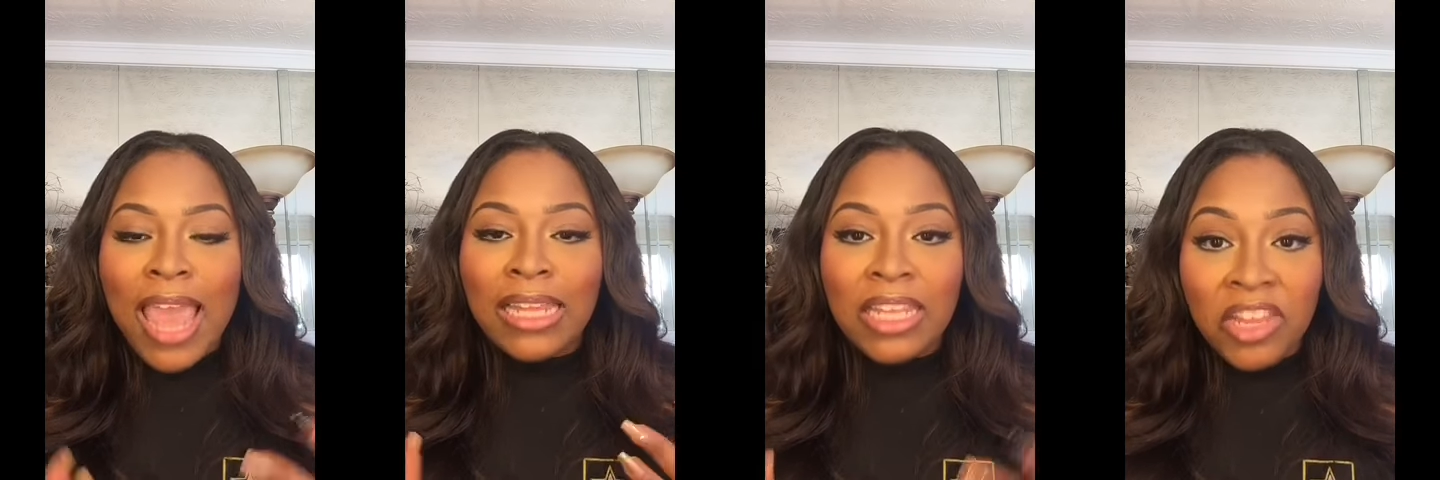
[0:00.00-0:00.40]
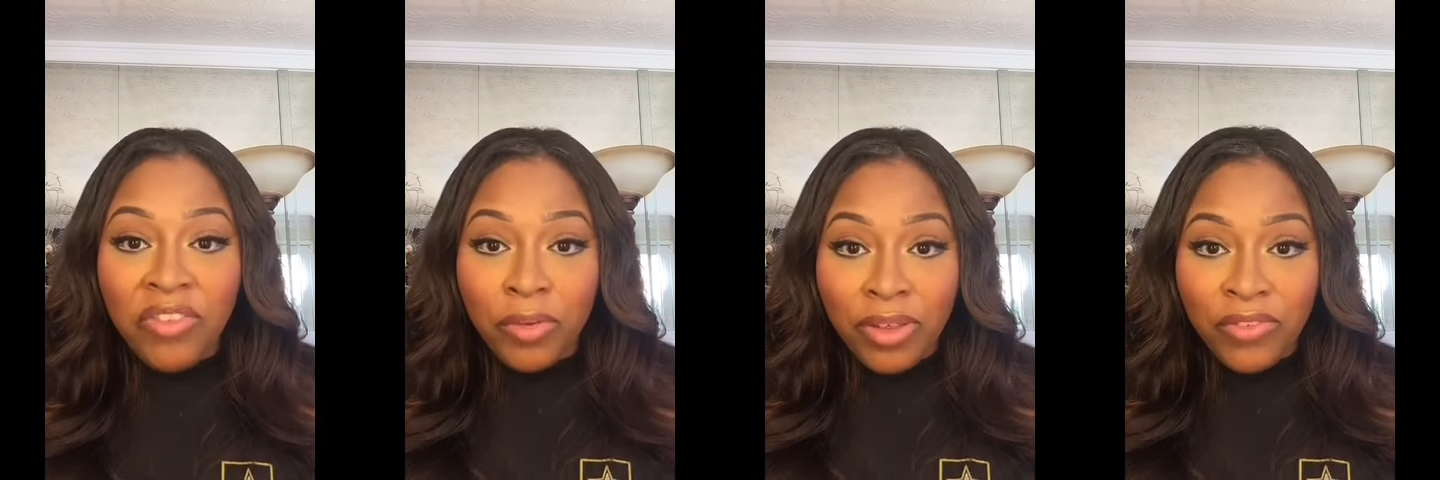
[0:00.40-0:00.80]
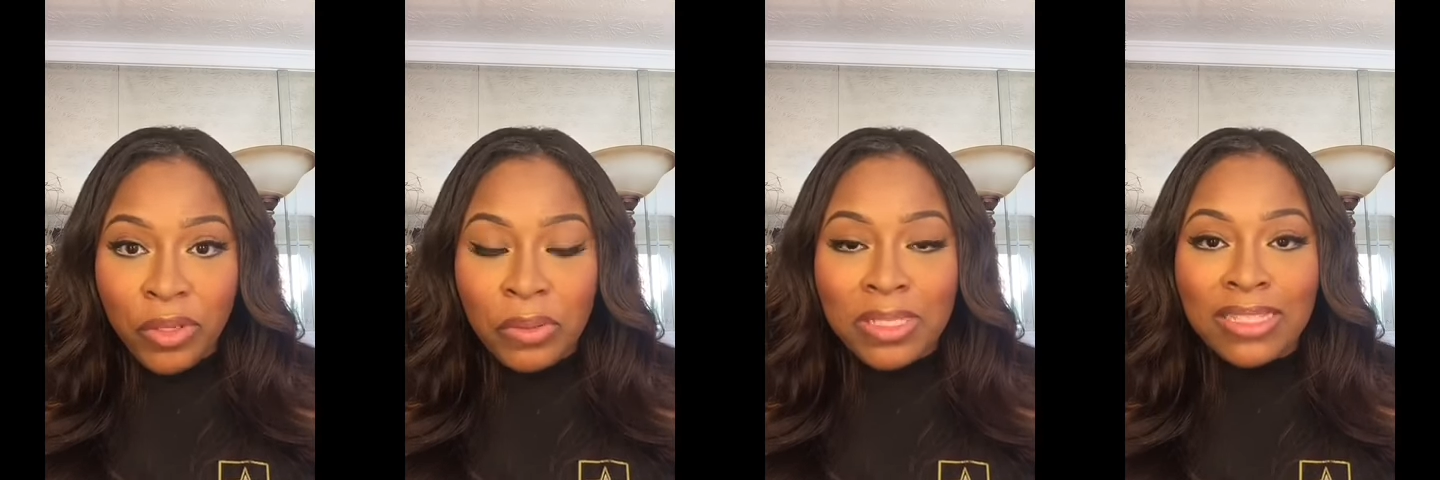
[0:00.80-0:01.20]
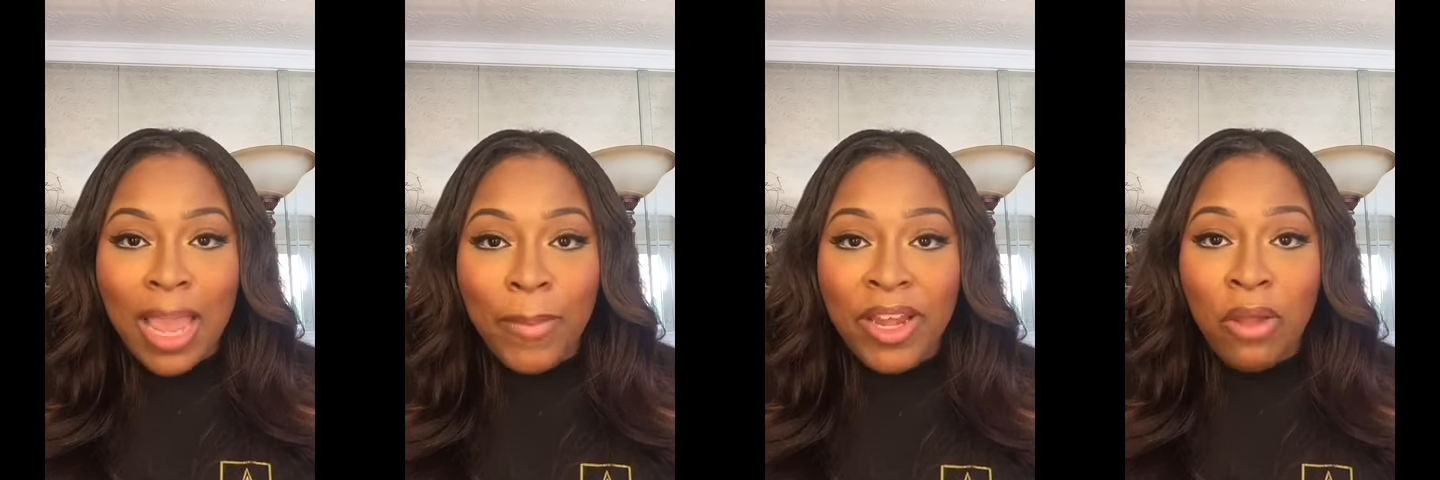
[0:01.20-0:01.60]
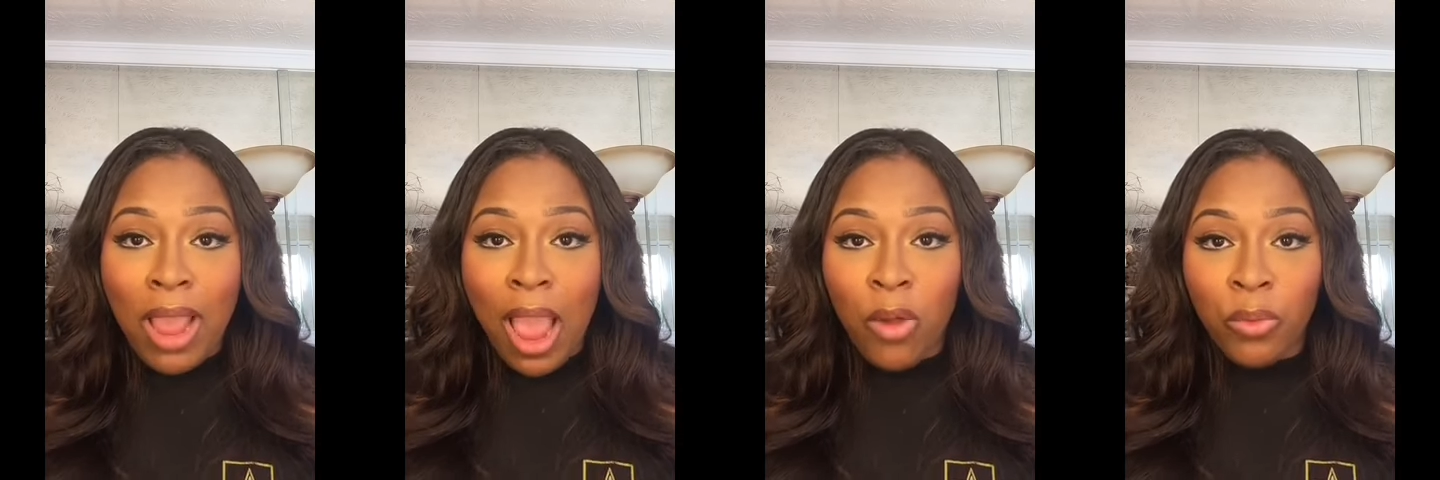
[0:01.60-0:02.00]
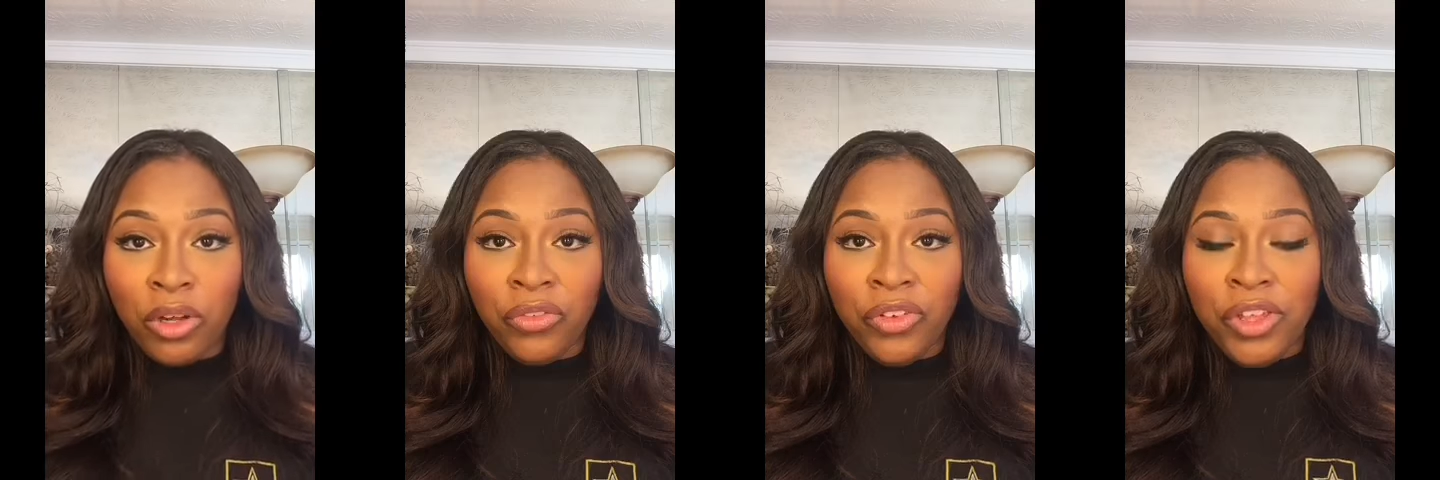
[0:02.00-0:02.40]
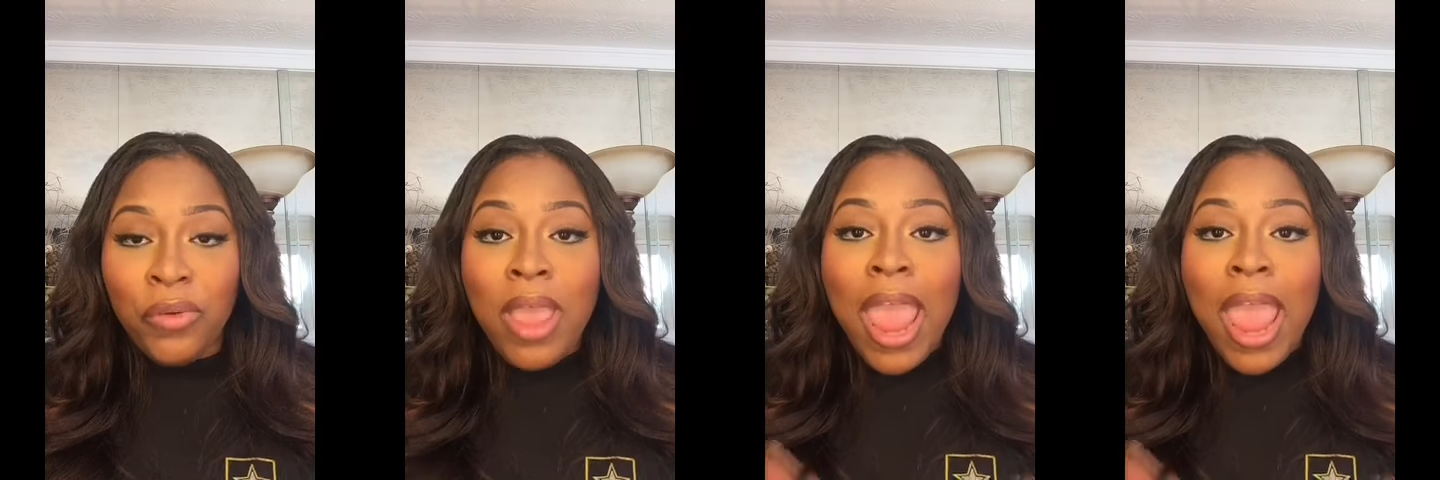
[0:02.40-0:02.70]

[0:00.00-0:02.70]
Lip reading: leave your reviews. Let me know how it worked for you.